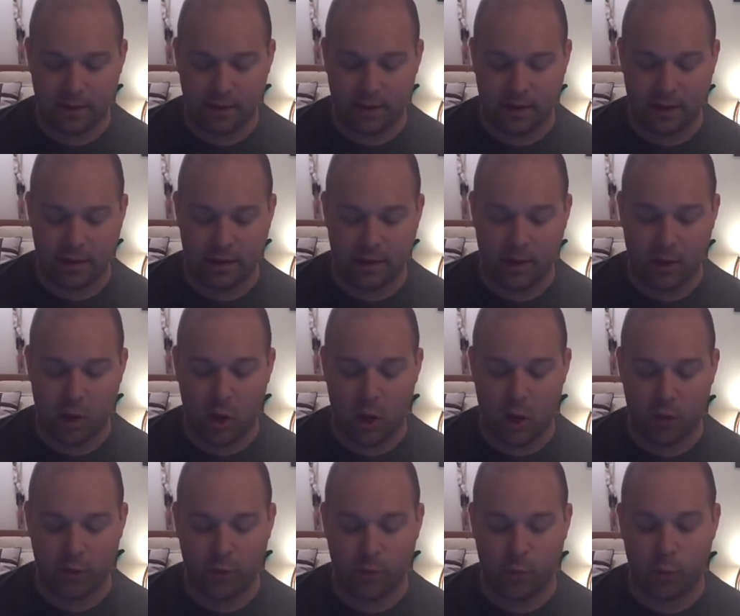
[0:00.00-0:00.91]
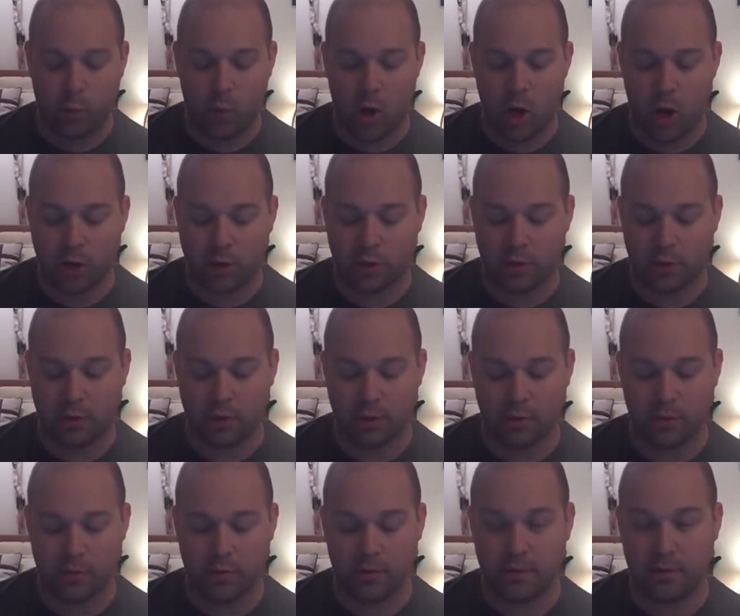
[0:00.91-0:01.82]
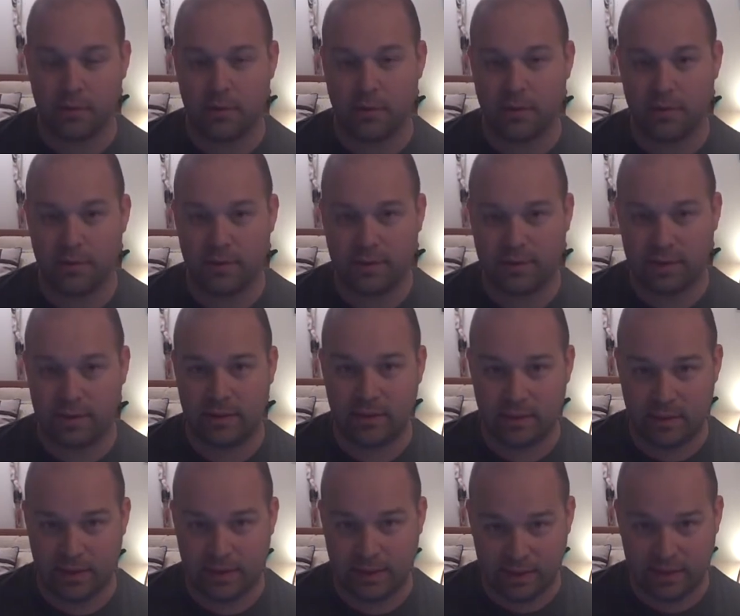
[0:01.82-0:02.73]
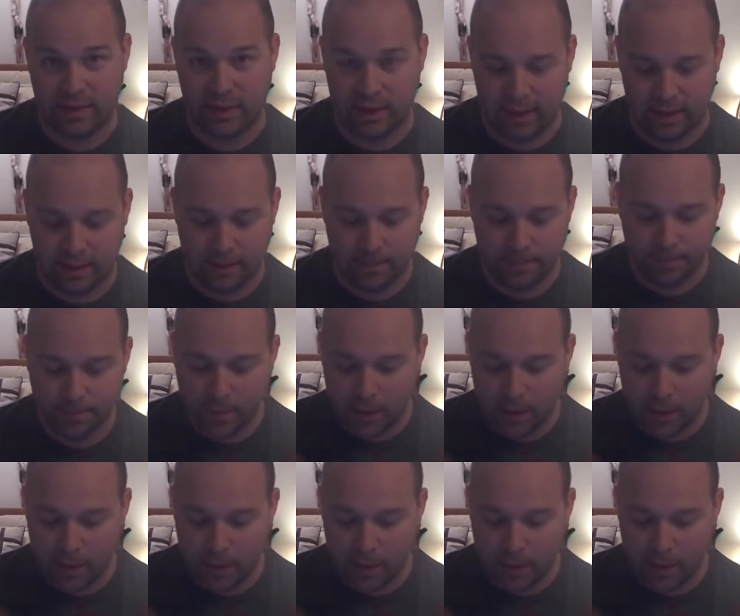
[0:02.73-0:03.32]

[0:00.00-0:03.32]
he called the water the sea.